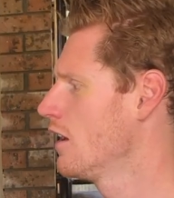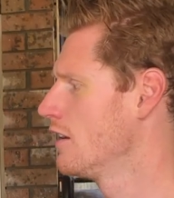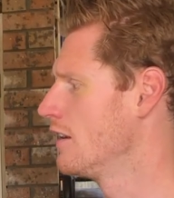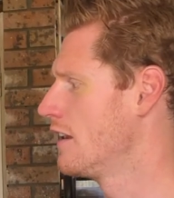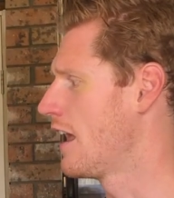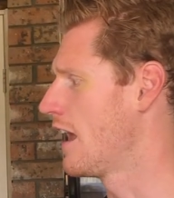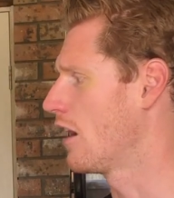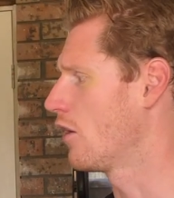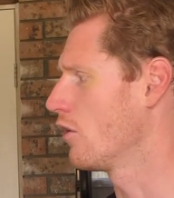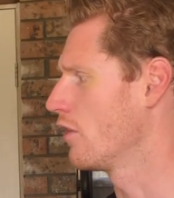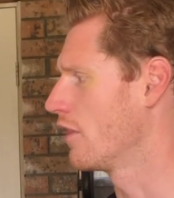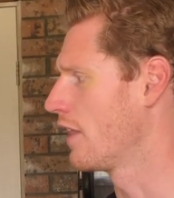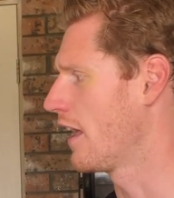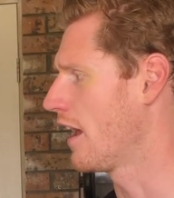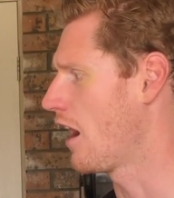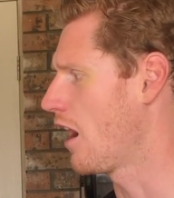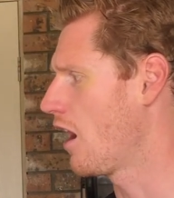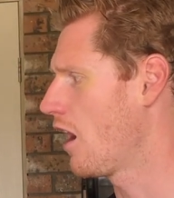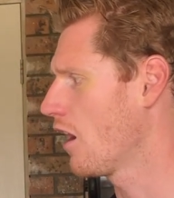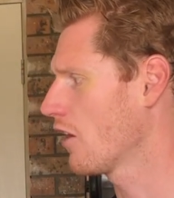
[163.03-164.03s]
Now,
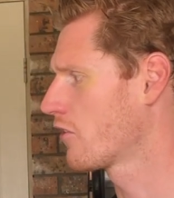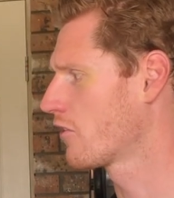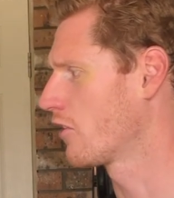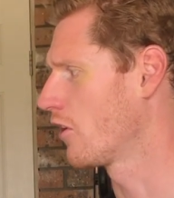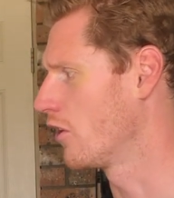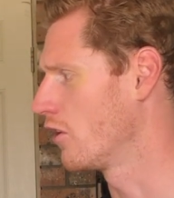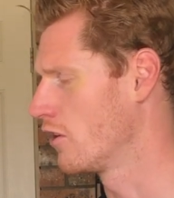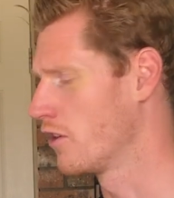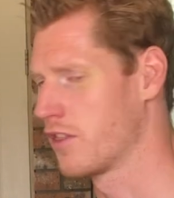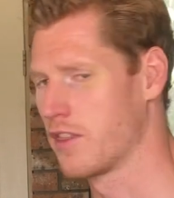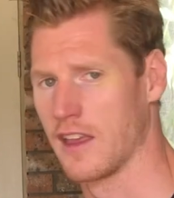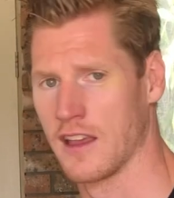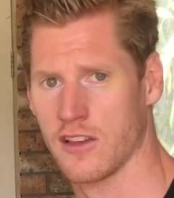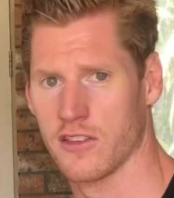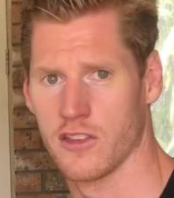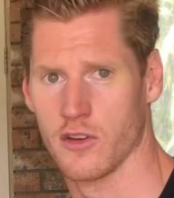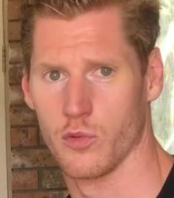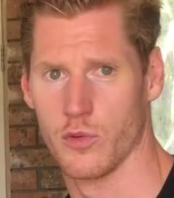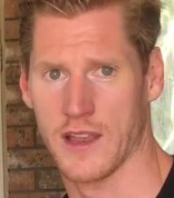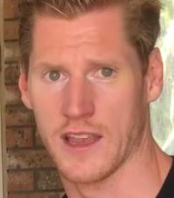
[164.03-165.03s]
there are certain
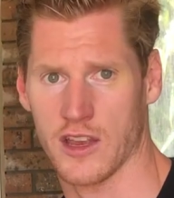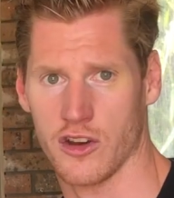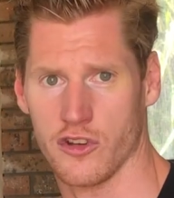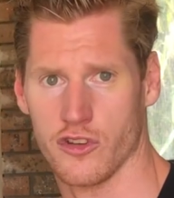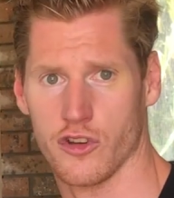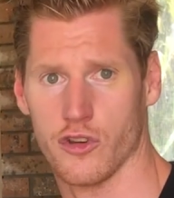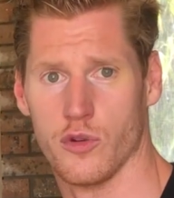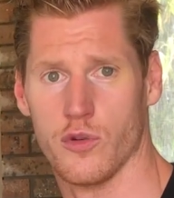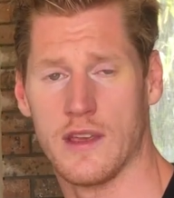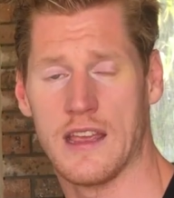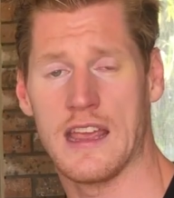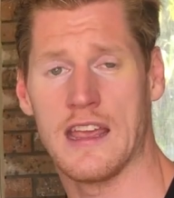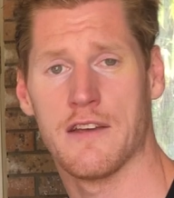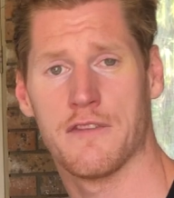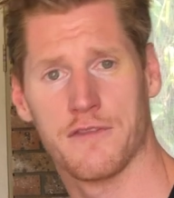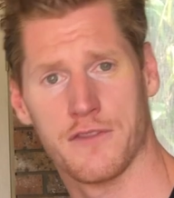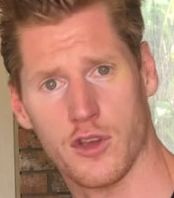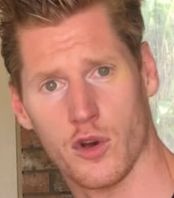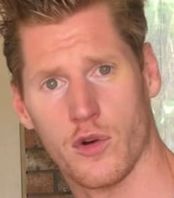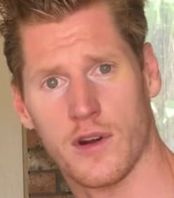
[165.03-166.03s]
things that we can do
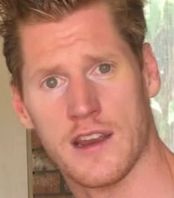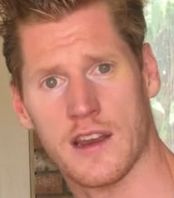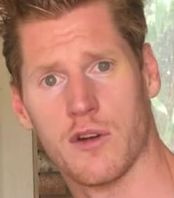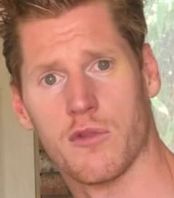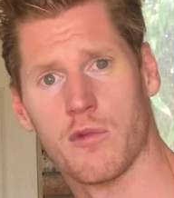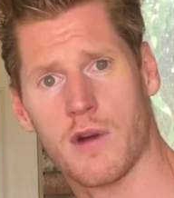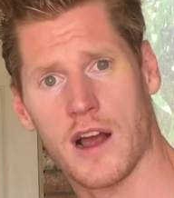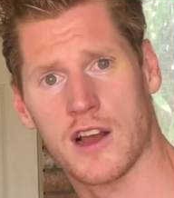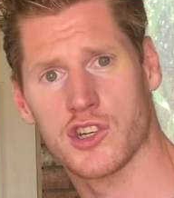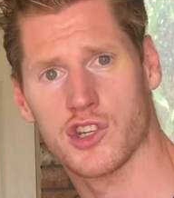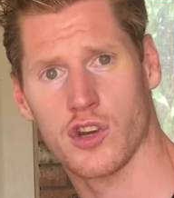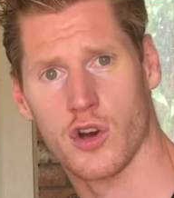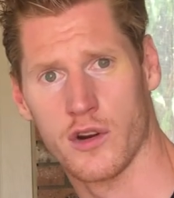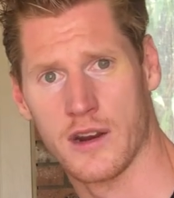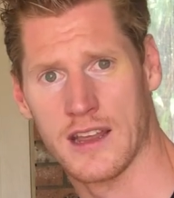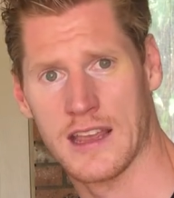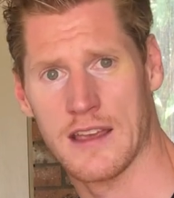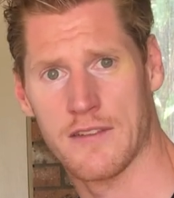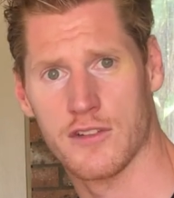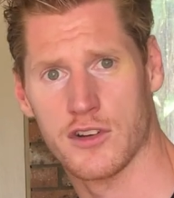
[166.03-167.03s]
if you're in a rush
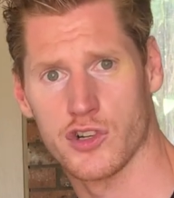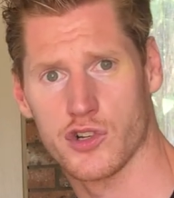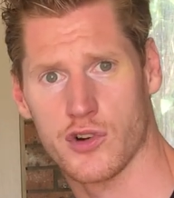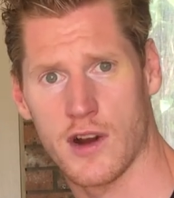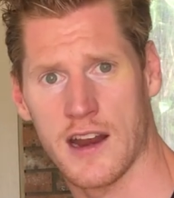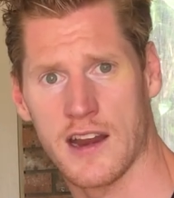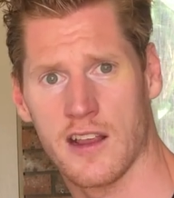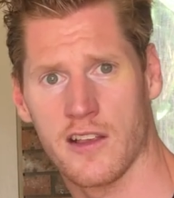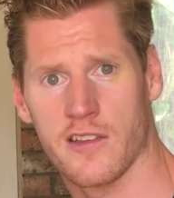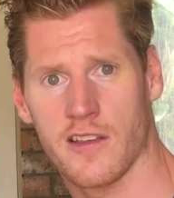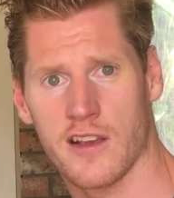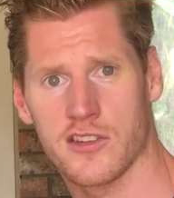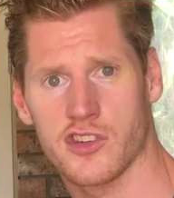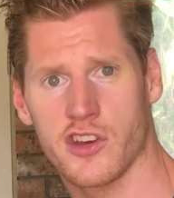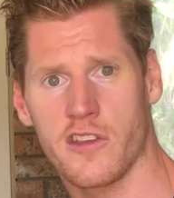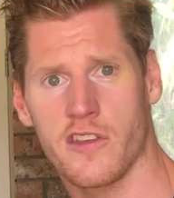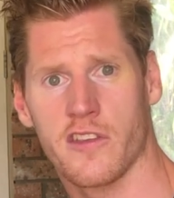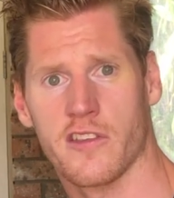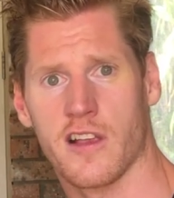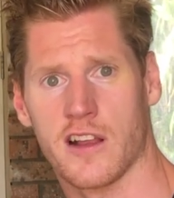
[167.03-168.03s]
on a given training
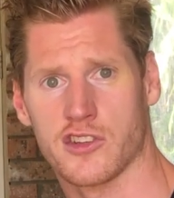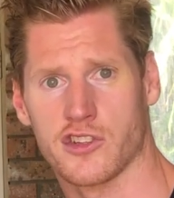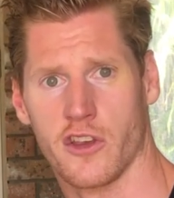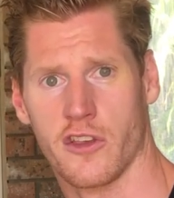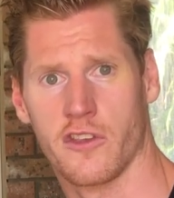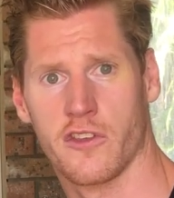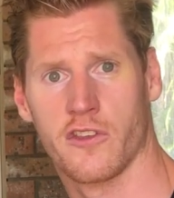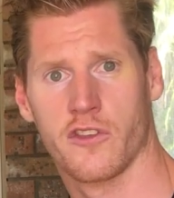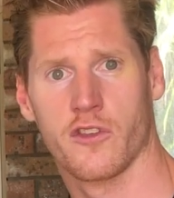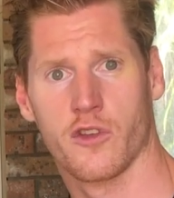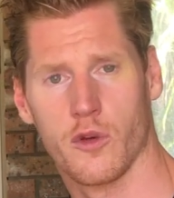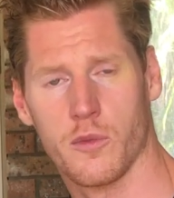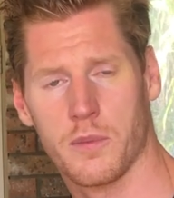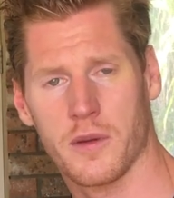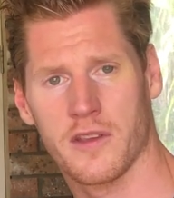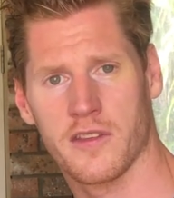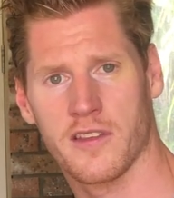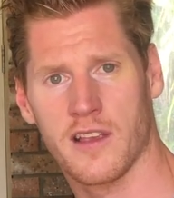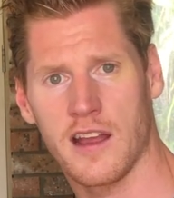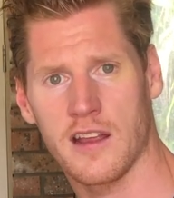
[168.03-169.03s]
session, such as
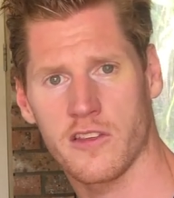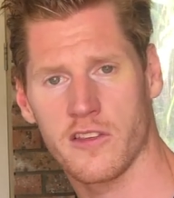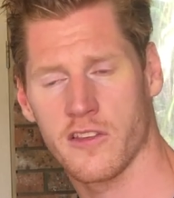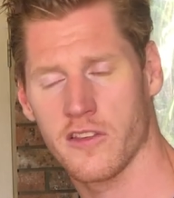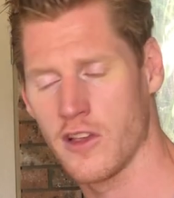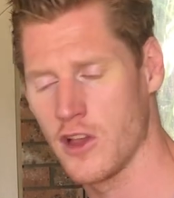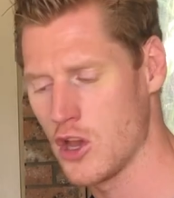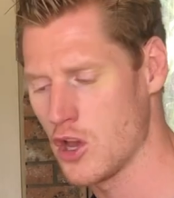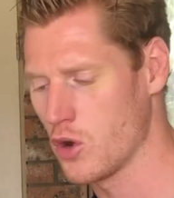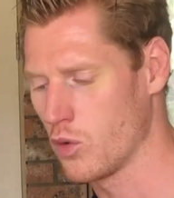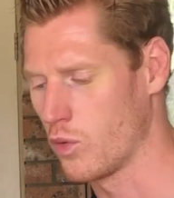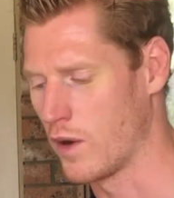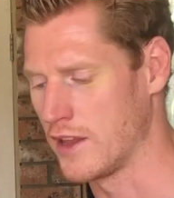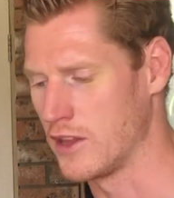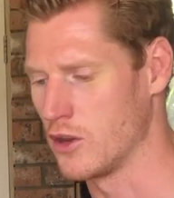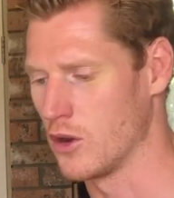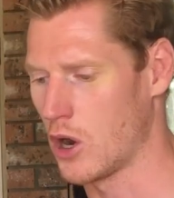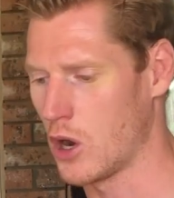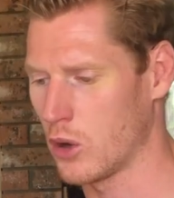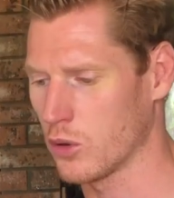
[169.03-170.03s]
supersets, where
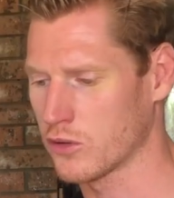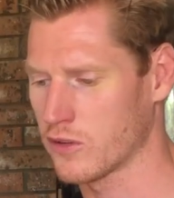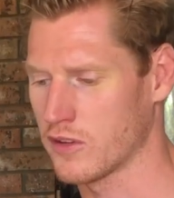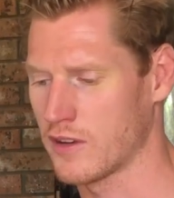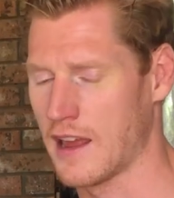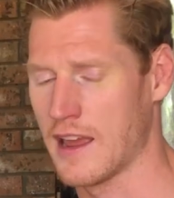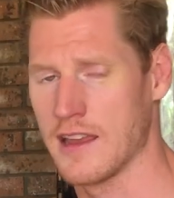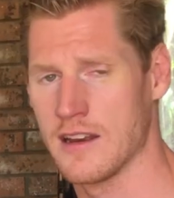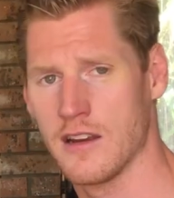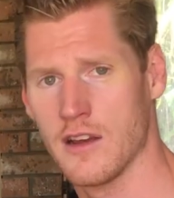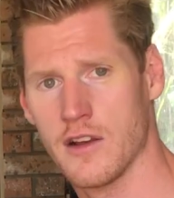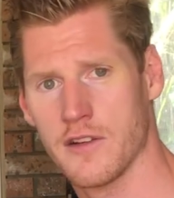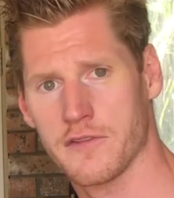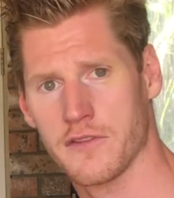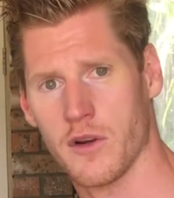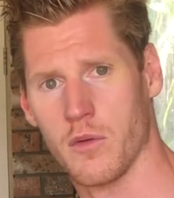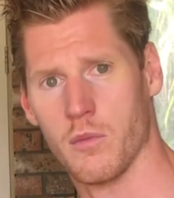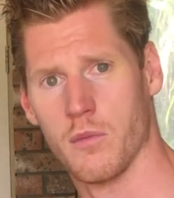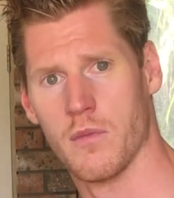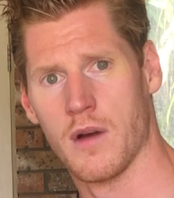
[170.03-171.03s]
you alternate
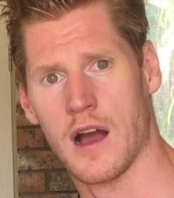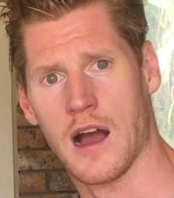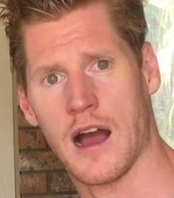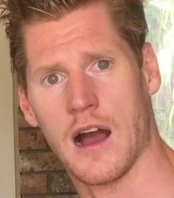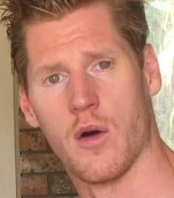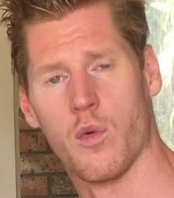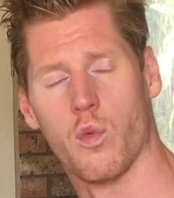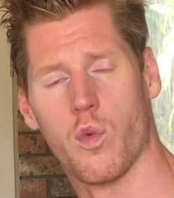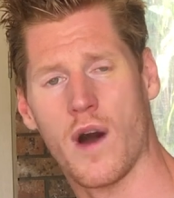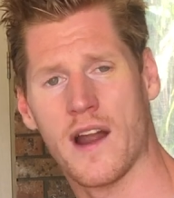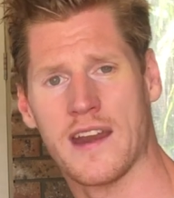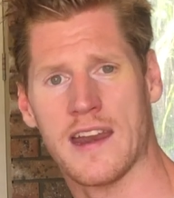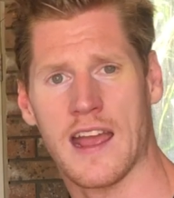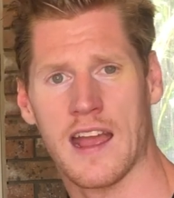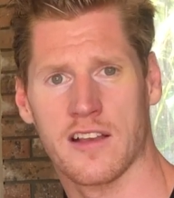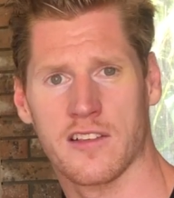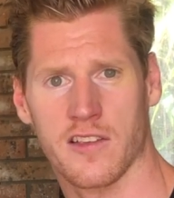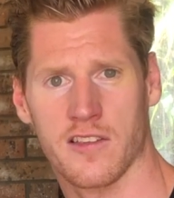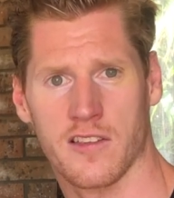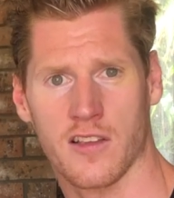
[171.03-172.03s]
from one
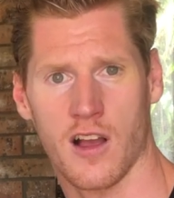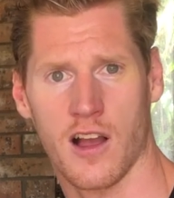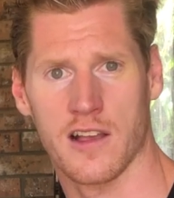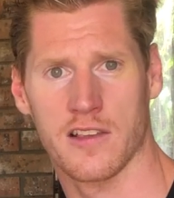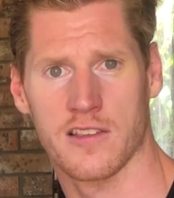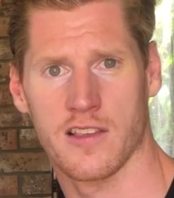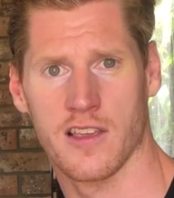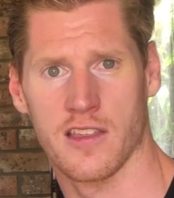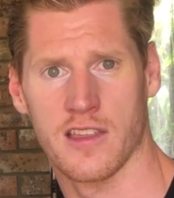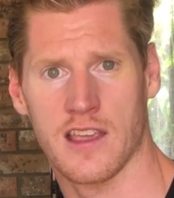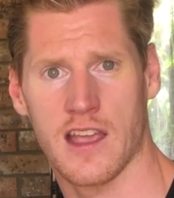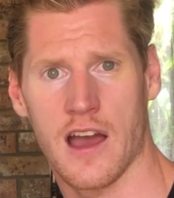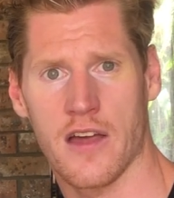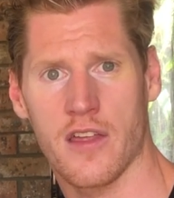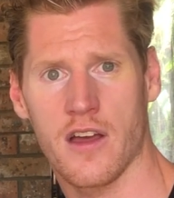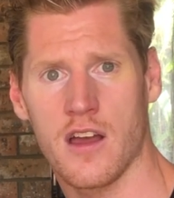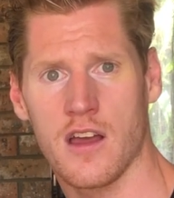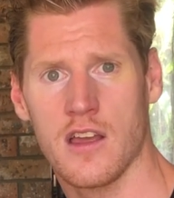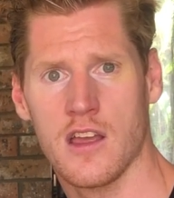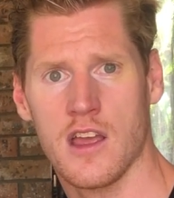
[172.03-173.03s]
exercise to the
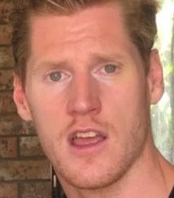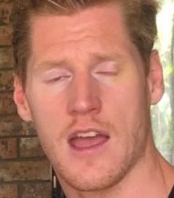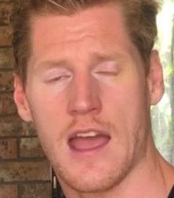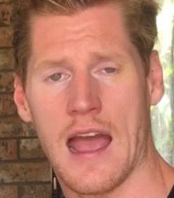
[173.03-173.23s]
other,